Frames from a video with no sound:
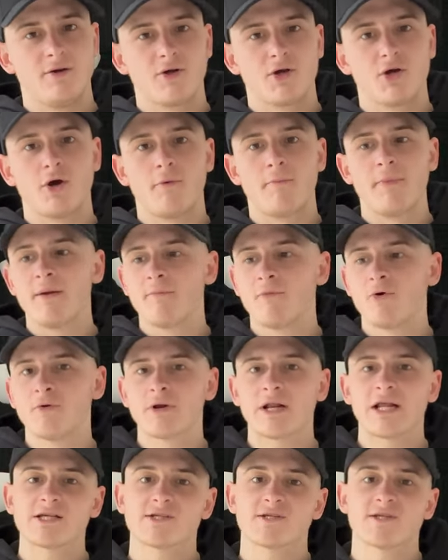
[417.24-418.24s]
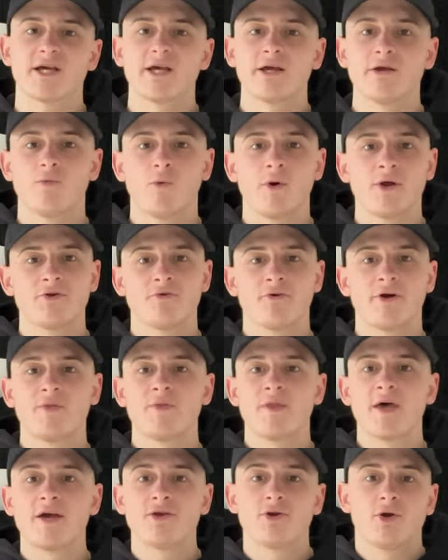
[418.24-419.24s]
commitment, let's say. When you're in
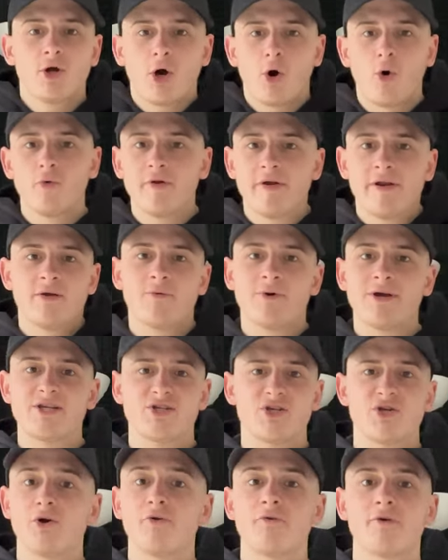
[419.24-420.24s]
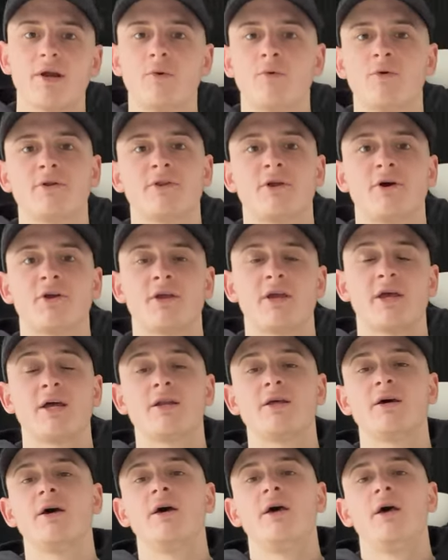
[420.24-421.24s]
there, you're cold anyway, so you don't really want to dunk your
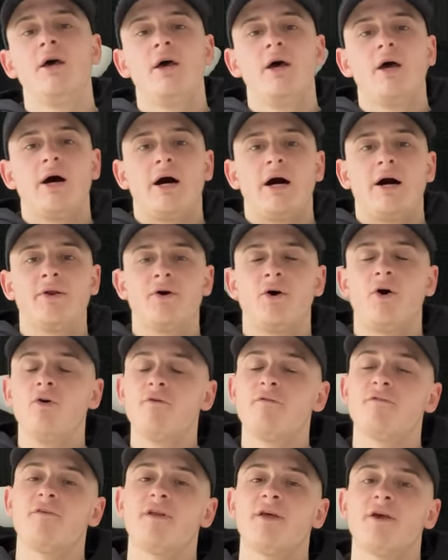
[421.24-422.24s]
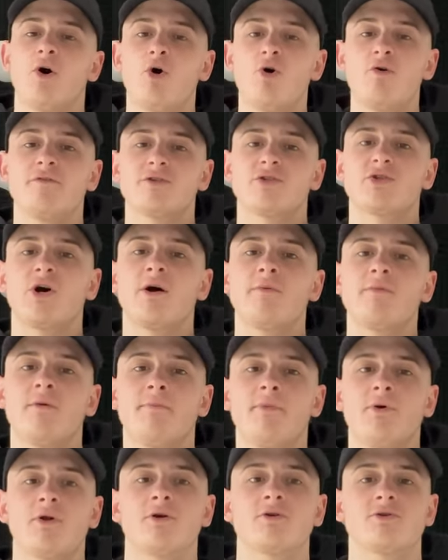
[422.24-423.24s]
head. And hopefully over time you
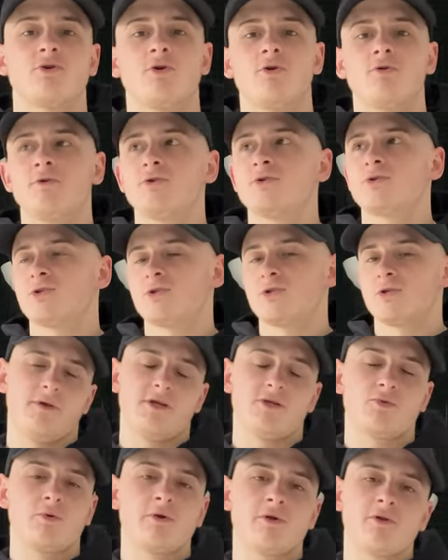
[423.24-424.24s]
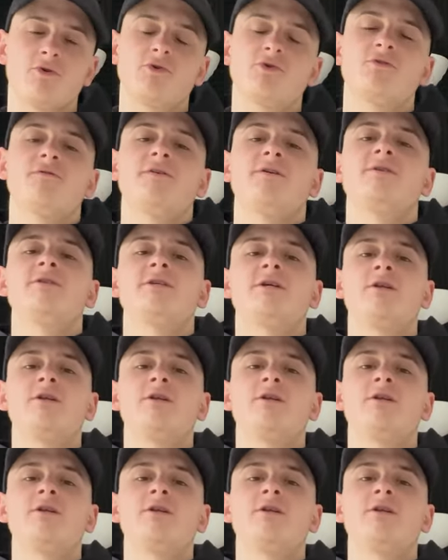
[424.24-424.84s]
build up tolerance. It's one of those things